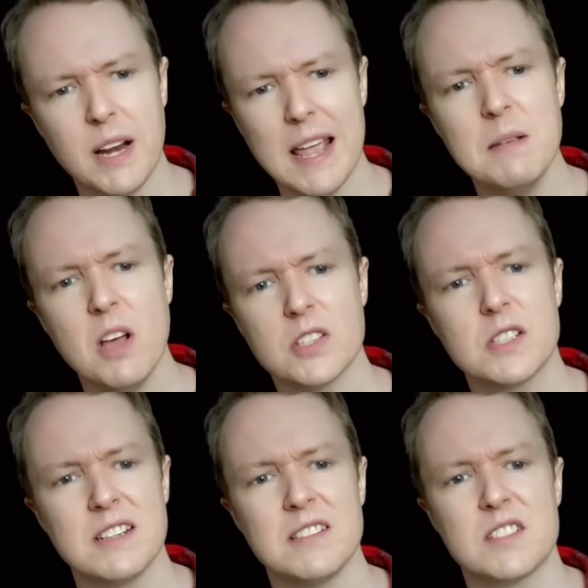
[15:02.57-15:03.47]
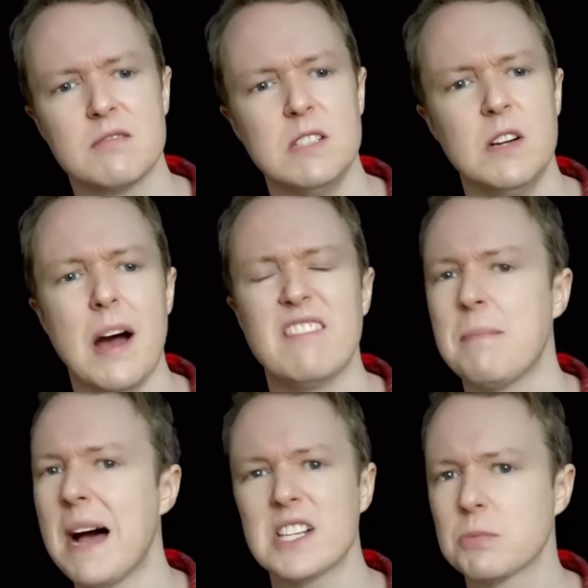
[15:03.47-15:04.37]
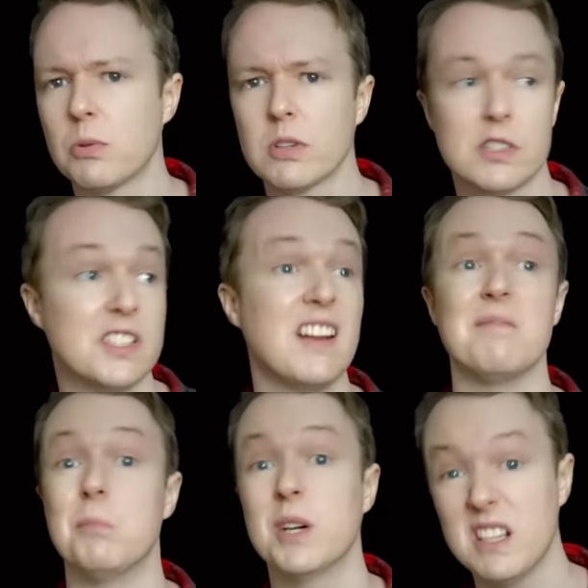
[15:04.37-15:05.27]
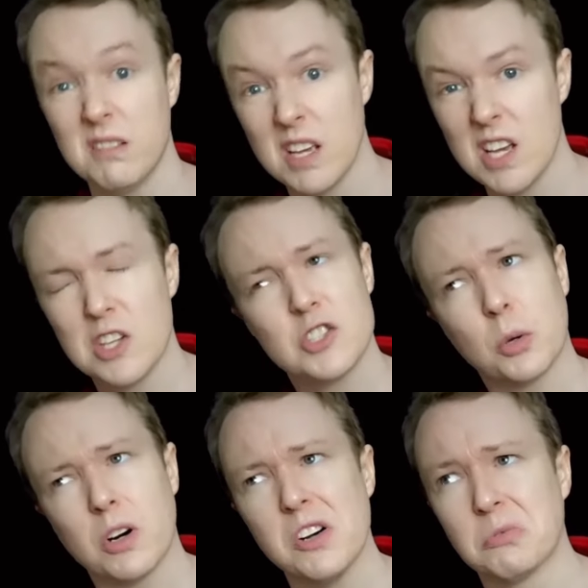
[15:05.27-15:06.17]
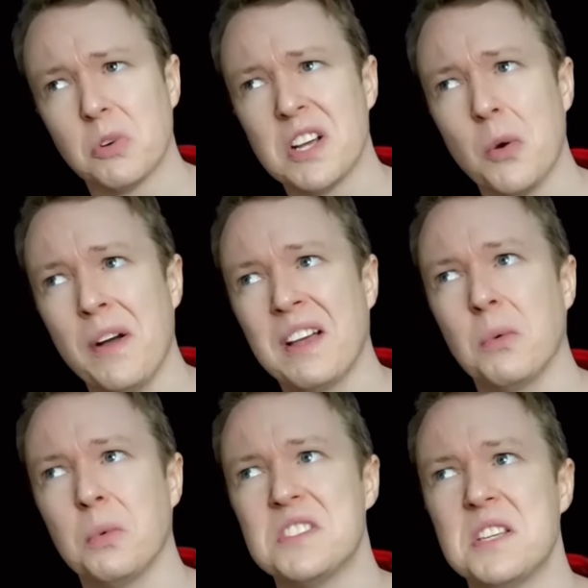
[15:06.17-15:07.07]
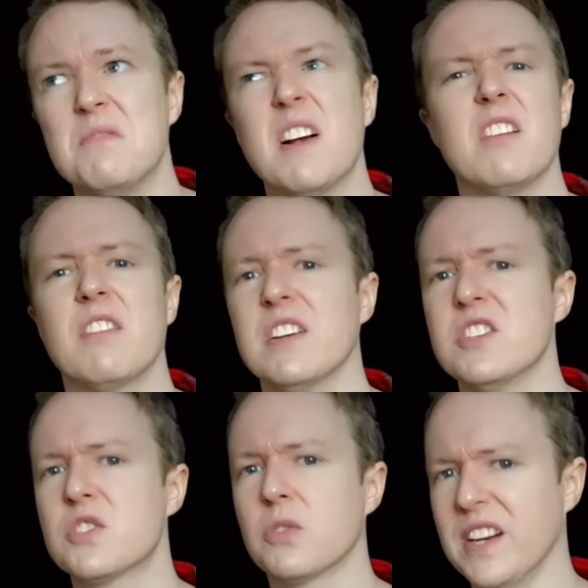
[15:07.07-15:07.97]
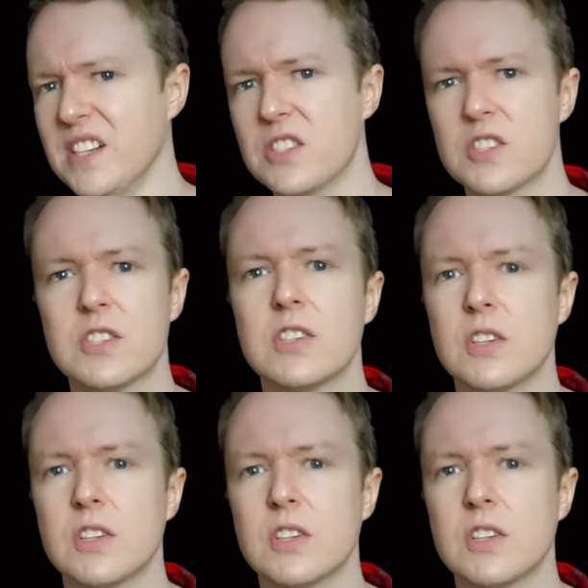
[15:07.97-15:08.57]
But Amy also didn't, you know, have a passport. She didn't have money. So her running away would seem very, very strange.